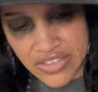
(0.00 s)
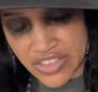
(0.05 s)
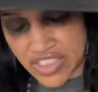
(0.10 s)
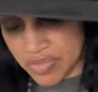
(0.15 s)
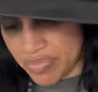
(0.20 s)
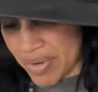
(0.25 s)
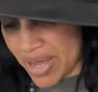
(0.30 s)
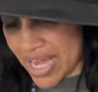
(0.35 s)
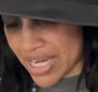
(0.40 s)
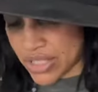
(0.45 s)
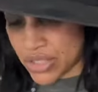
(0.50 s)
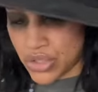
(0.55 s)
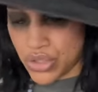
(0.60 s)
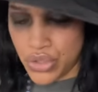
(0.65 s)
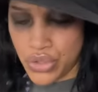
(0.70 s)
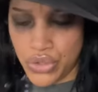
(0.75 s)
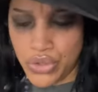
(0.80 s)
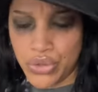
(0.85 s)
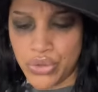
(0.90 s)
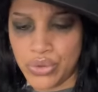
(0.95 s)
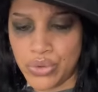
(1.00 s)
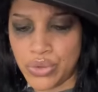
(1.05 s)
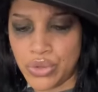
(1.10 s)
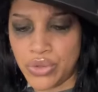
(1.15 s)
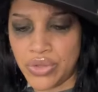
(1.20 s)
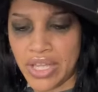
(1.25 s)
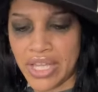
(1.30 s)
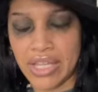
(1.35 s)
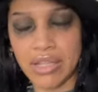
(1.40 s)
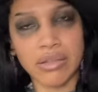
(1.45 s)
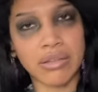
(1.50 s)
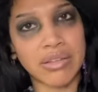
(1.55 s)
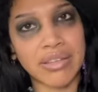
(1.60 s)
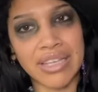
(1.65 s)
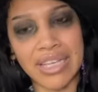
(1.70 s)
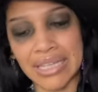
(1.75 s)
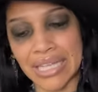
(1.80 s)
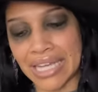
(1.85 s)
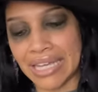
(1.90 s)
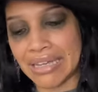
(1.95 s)
it's back to do they
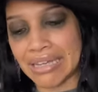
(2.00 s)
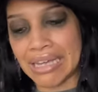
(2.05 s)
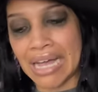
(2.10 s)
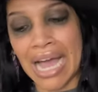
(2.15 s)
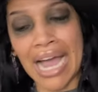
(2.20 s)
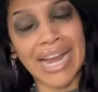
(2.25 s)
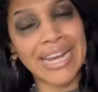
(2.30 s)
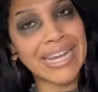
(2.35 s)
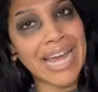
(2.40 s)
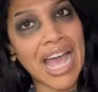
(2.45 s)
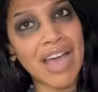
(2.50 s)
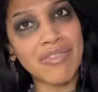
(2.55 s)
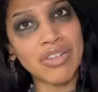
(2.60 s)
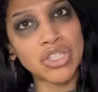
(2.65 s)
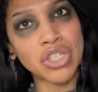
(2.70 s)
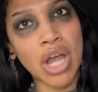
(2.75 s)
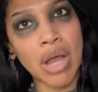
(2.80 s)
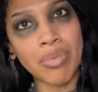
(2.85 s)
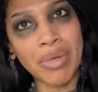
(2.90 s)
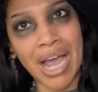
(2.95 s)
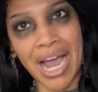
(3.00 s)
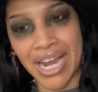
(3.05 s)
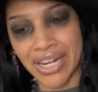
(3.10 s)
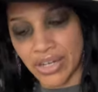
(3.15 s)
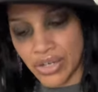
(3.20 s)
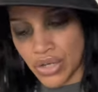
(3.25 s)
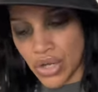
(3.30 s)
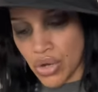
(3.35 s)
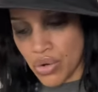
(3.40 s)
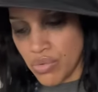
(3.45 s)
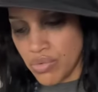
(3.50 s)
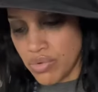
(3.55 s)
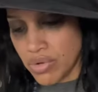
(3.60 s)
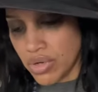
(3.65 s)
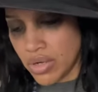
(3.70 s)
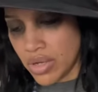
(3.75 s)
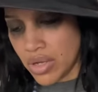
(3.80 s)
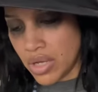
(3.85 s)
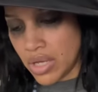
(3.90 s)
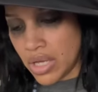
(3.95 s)
like kind of have a job, kind of don't?
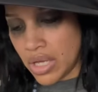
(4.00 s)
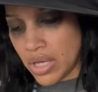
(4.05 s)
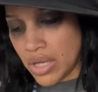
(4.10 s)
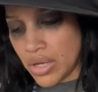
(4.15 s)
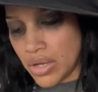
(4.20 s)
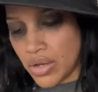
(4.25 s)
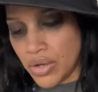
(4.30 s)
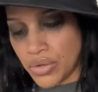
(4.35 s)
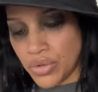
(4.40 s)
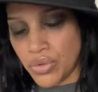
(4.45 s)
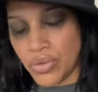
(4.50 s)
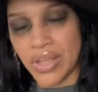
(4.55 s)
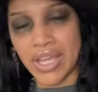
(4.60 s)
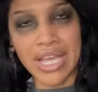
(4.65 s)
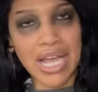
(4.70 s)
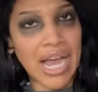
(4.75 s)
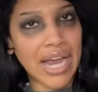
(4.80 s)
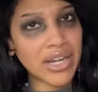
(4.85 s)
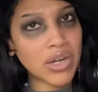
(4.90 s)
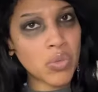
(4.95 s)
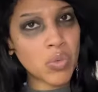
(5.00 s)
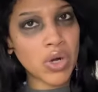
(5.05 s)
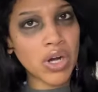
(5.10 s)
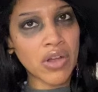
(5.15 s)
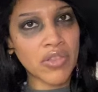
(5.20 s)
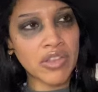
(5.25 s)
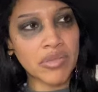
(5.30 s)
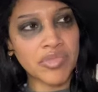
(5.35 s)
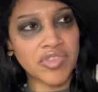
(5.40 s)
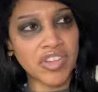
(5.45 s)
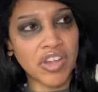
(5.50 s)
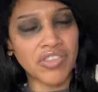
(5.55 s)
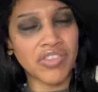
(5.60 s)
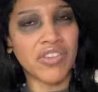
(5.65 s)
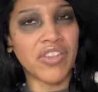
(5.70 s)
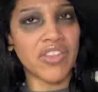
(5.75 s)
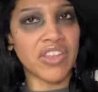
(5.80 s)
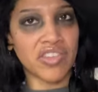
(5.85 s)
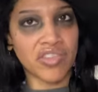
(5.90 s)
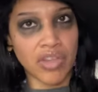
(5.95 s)
Do they kind of work on themselves and
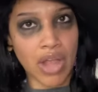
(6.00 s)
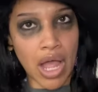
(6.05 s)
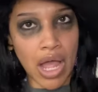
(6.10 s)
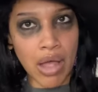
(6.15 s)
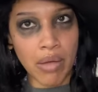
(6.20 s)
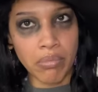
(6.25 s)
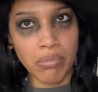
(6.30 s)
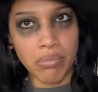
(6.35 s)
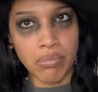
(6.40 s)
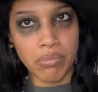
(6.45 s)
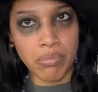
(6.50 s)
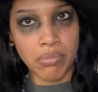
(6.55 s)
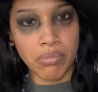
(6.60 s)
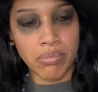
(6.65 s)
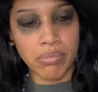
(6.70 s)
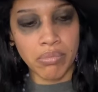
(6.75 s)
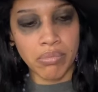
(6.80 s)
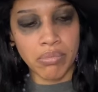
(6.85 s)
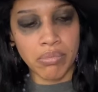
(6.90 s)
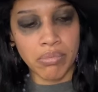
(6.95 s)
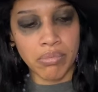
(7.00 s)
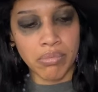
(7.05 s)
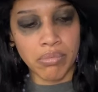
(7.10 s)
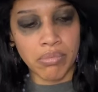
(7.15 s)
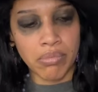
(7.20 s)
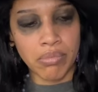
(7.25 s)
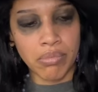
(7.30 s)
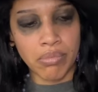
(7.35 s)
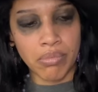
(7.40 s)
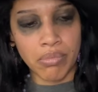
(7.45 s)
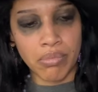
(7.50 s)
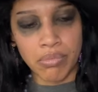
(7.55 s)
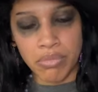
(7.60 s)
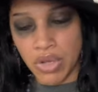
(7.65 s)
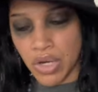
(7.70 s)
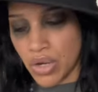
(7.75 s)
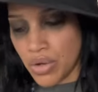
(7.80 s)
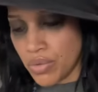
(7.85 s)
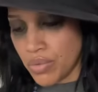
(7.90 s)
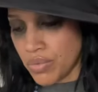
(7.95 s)
then they stop? You
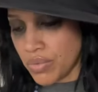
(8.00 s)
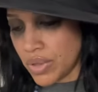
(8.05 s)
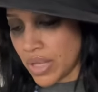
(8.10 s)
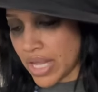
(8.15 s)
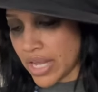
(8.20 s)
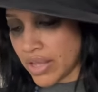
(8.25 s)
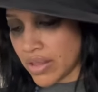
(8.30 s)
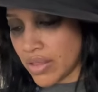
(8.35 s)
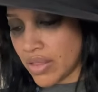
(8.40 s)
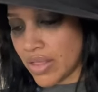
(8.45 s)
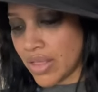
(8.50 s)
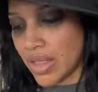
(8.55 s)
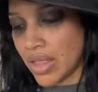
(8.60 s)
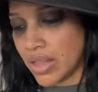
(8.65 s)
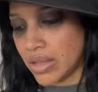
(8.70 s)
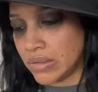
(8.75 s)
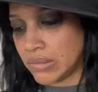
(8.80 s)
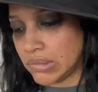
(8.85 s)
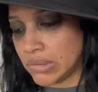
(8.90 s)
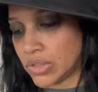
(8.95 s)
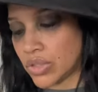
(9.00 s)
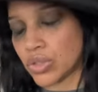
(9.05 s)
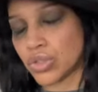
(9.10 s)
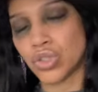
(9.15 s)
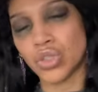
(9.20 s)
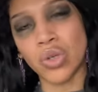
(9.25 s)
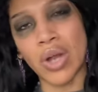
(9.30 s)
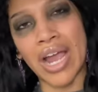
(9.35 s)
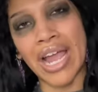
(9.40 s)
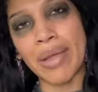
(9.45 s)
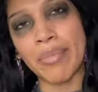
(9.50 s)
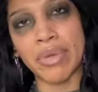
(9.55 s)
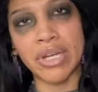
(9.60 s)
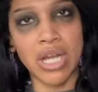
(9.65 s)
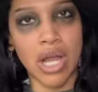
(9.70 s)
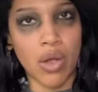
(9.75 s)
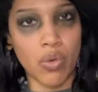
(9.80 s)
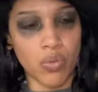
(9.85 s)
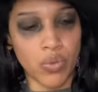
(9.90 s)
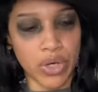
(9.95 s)
know, like they're trying, but
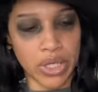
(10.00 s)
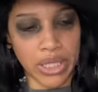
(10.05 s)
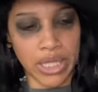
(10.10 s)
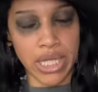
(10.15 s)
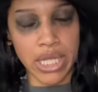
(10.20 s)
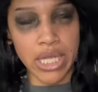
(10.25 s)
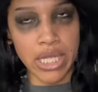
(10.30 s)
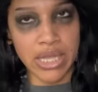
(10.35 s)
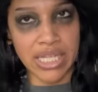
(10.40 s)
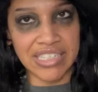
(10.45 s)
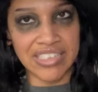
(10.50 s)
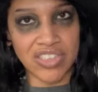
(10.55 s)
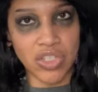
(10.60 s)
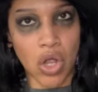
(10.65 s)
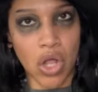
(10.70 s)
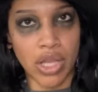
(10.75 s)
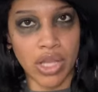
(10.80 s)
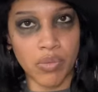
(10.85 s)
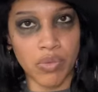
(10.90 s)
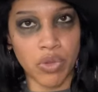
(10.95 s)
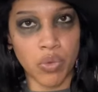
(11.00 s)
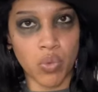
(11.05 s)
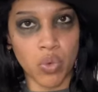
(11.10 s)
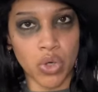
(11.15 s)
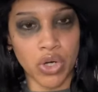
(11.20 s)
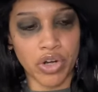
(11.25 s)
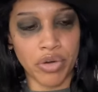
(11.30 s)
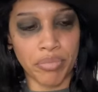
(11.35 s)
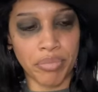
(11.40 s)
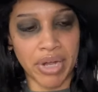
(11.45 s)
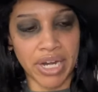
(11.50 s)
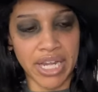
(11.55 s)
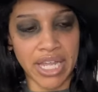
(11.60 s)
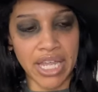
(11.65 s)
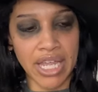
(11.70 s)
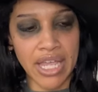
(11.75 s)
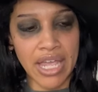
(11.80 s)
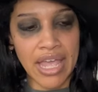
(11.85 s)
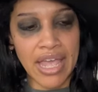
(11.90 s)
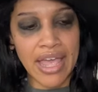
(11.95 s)
not really. They stall it with work or
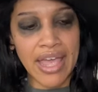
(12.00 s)
money.